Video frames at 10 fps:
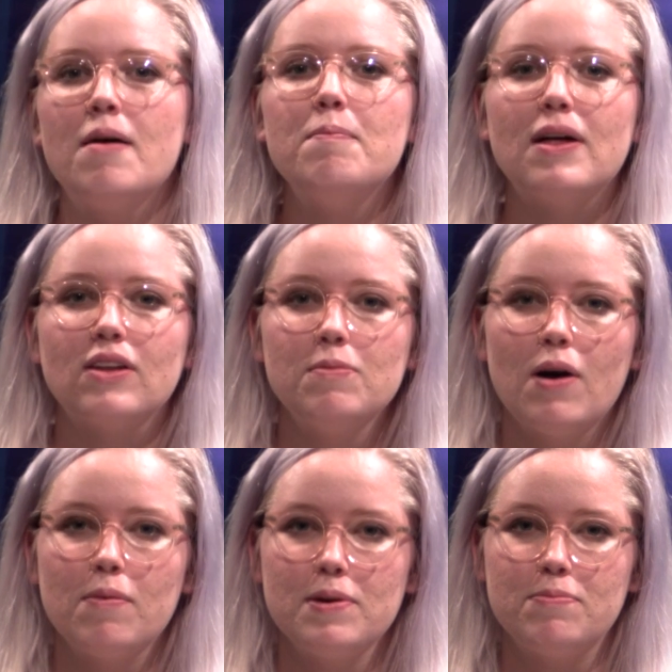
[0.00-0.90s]
Millie
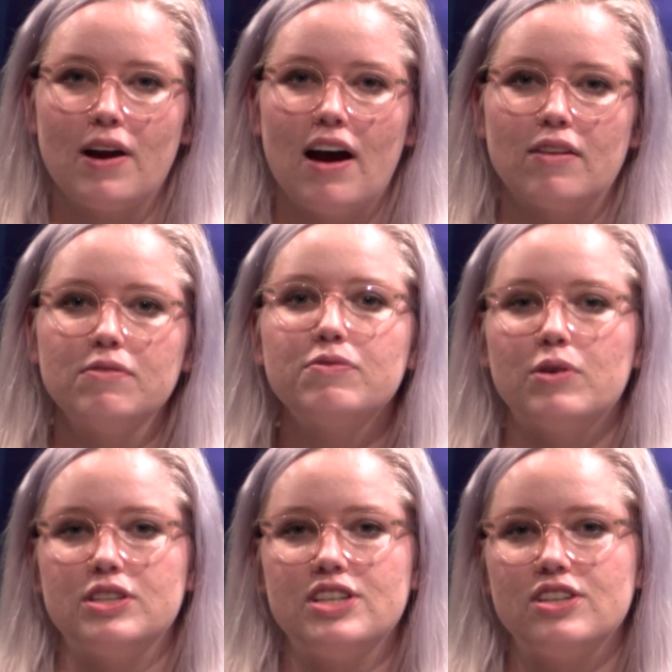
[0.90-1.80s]
Bobby Brown,
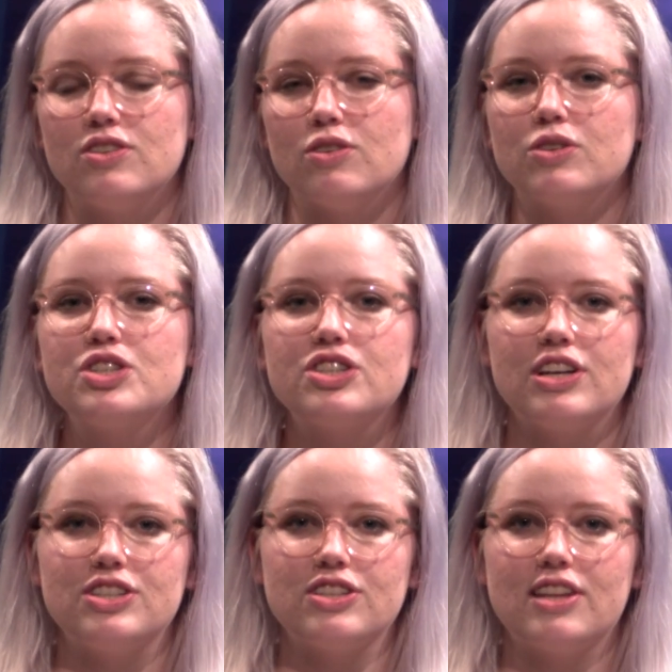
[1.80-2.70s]
14-year-old
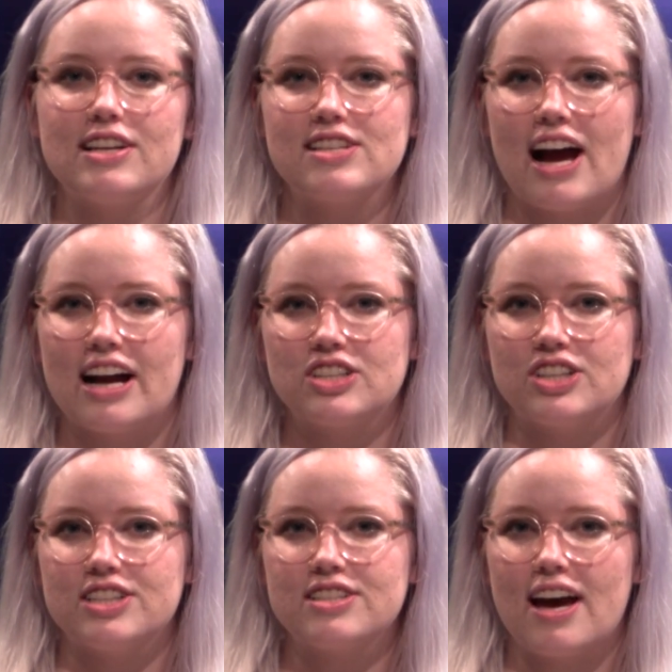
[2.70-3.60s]
Stranger Things
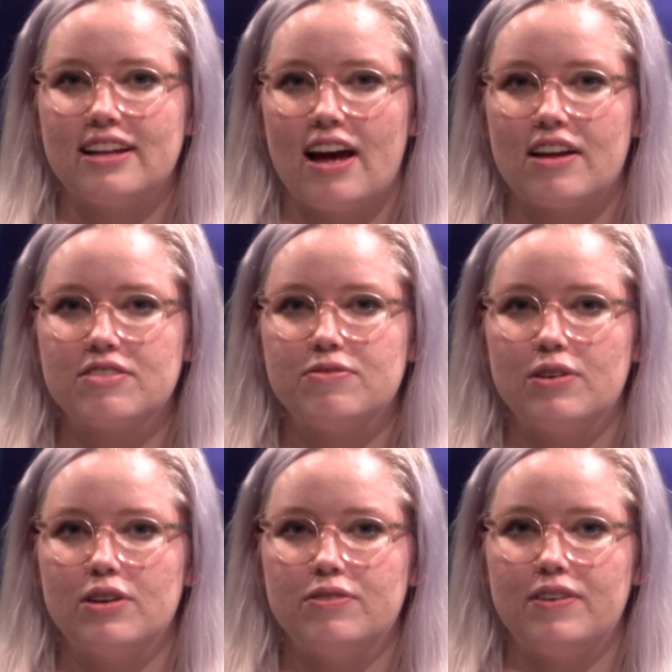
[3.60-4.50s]
actress, had asked
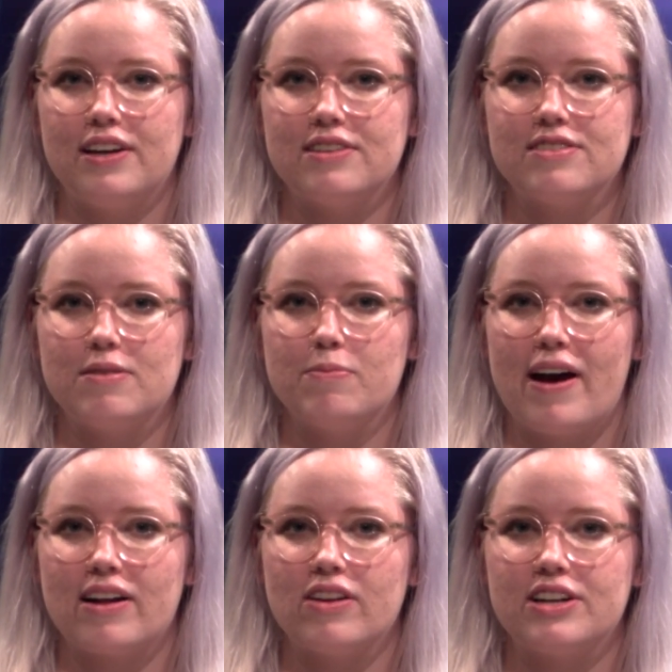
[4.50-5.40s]
for her fans and
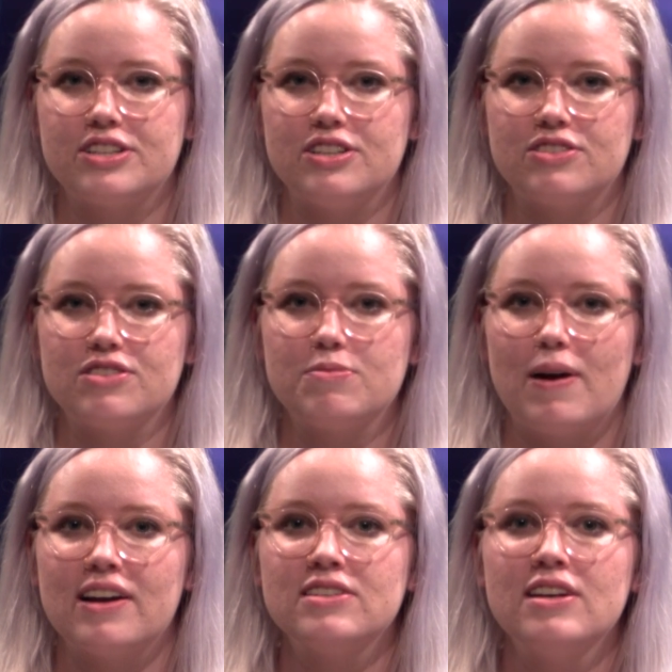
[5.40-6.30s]
backlashers'
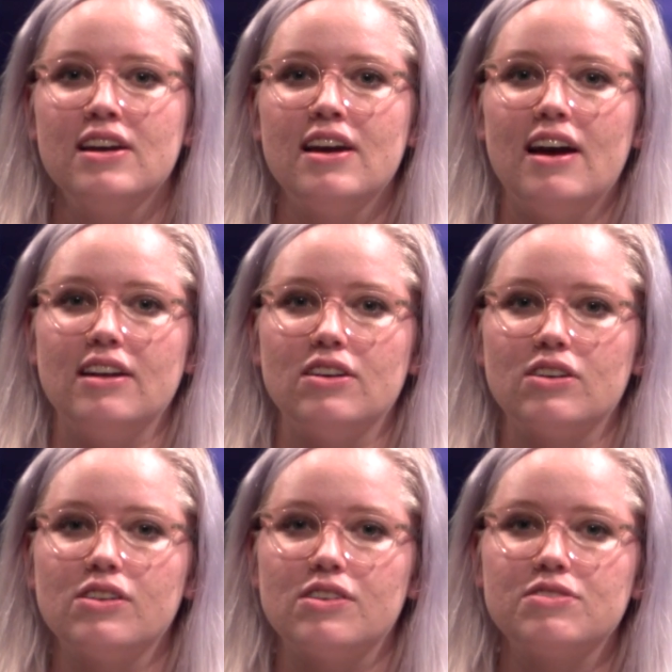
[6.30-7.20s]
respect in her
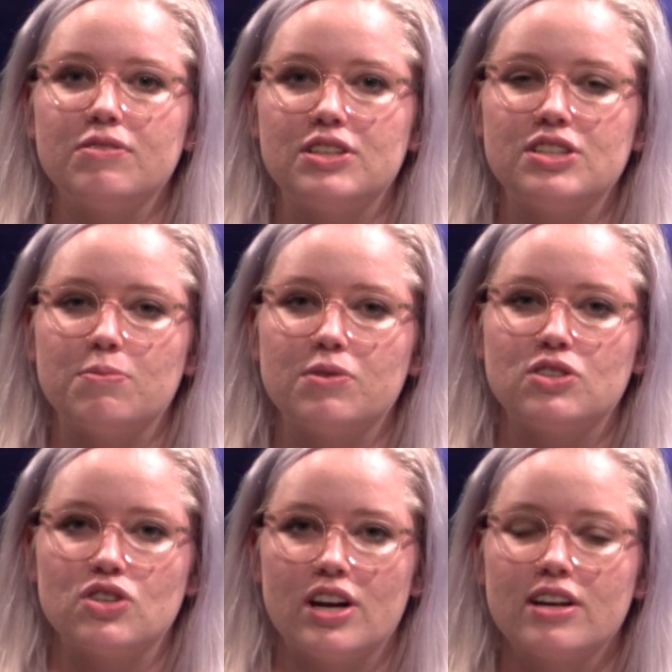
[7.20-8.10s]
close friendship
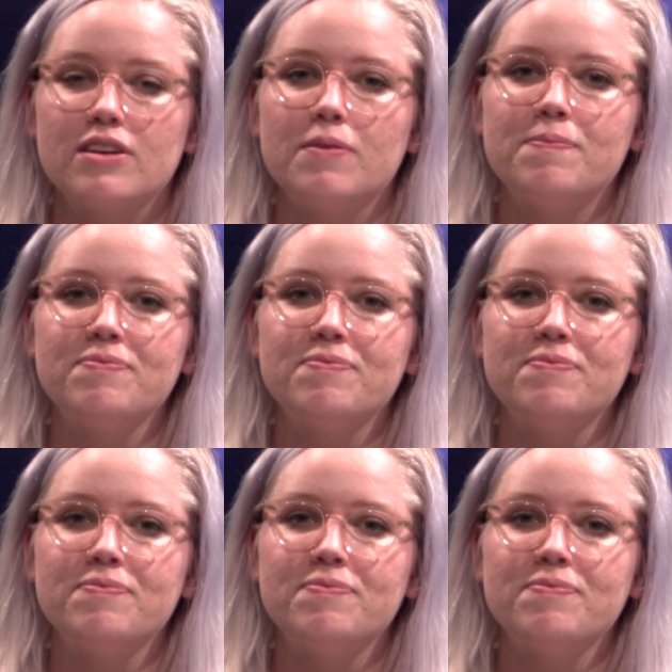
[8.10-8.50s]
with Drake.